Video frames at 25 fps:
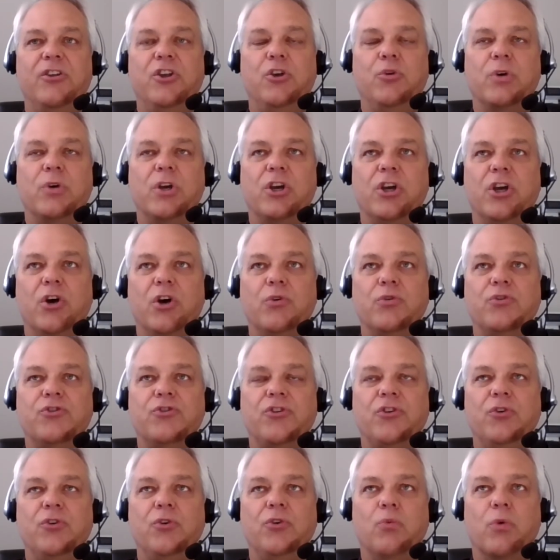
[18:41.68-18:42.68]
You can go
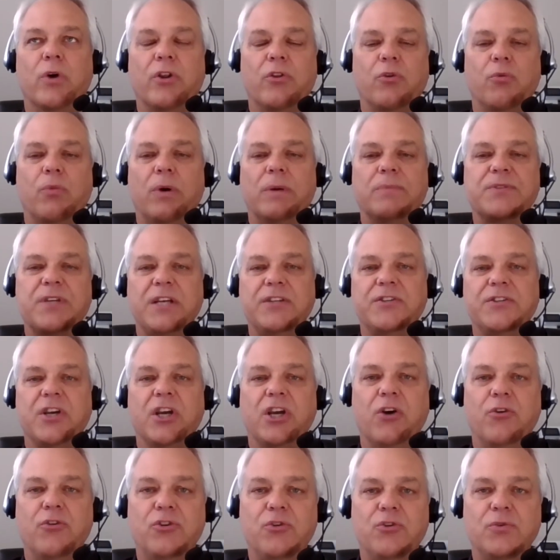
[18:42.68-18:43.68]
to, one of the websites I
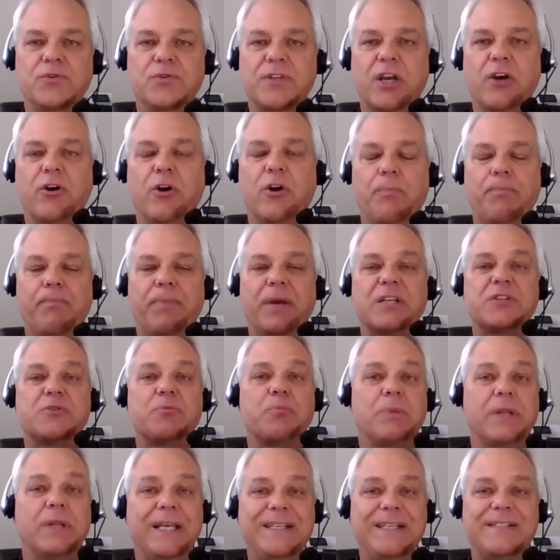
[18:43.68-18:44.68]
go to is I go to
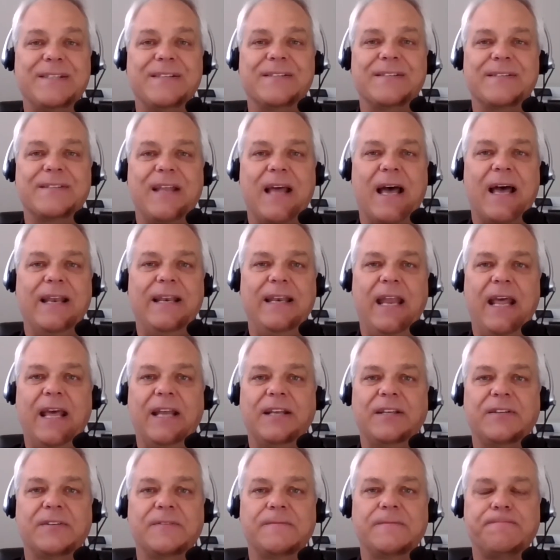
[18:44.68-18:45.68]

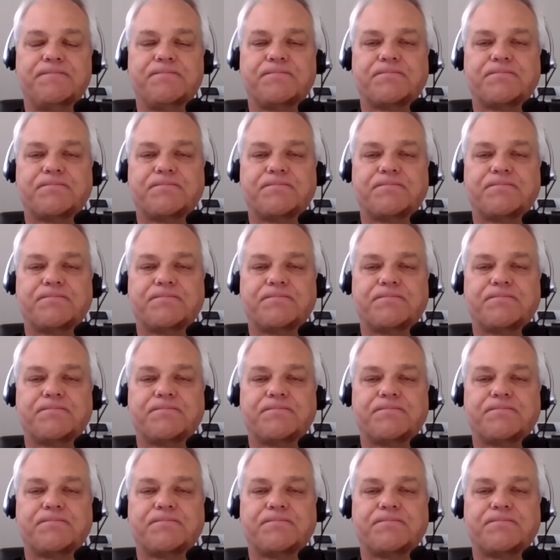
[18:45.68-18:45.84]
bestplaces.net.